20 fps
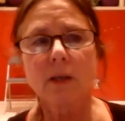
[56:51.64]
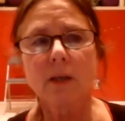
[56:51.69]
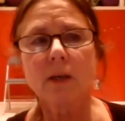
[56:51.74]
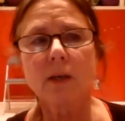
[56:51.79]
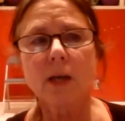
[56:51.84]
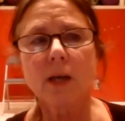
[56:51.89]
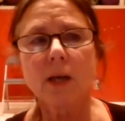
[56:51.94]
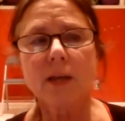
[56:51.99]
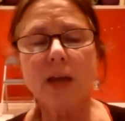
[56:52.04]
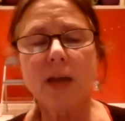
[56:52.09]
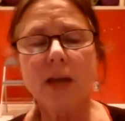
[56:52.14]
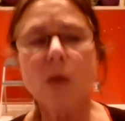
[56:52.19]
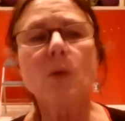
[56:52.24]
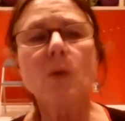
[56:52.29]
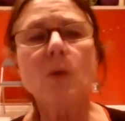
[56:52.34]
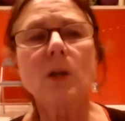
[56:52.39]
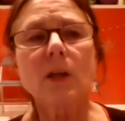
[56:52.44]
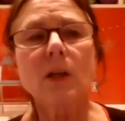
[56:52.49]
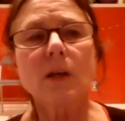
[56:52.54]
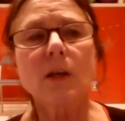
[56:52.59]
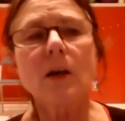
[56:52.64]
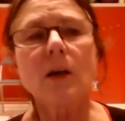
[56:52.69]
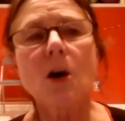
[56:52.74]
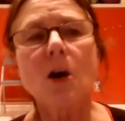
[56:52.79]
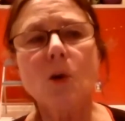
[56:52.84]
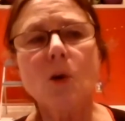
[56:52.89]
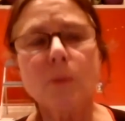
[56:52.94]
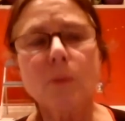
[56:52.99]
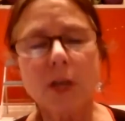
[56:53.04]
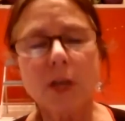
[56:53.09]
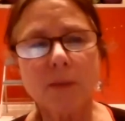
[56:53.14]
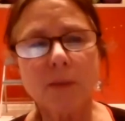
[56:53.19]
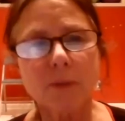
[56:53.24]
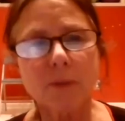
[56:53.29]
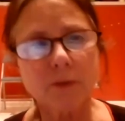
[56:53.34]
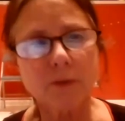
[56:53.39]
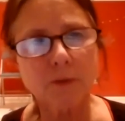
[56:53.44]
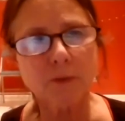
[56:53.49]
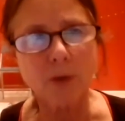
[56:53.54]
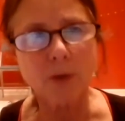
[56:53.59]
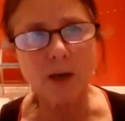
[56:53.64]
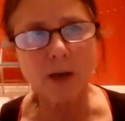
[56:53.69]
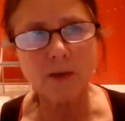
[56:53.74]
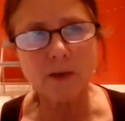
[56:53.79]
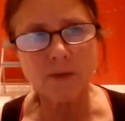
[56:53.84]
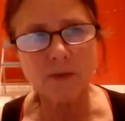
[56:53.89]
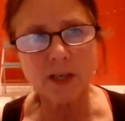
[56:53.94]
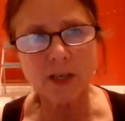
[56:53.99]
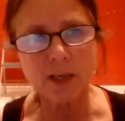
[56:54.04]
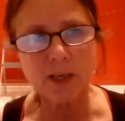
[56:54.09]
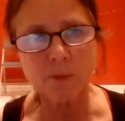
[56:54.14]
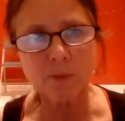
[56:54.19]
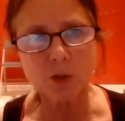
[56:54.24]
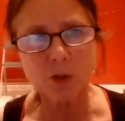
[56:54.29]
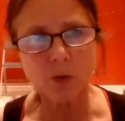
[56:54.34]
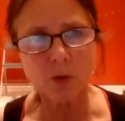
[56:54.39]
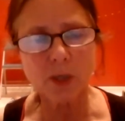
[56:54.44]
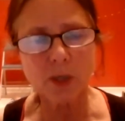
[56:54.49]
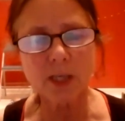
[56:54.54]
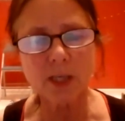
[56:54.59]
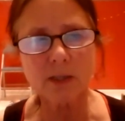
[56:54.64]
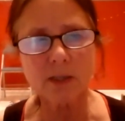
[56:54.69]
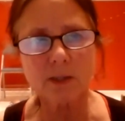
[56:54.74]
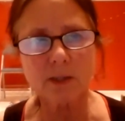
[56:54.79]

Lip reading: and that will open up the front of the hip joint.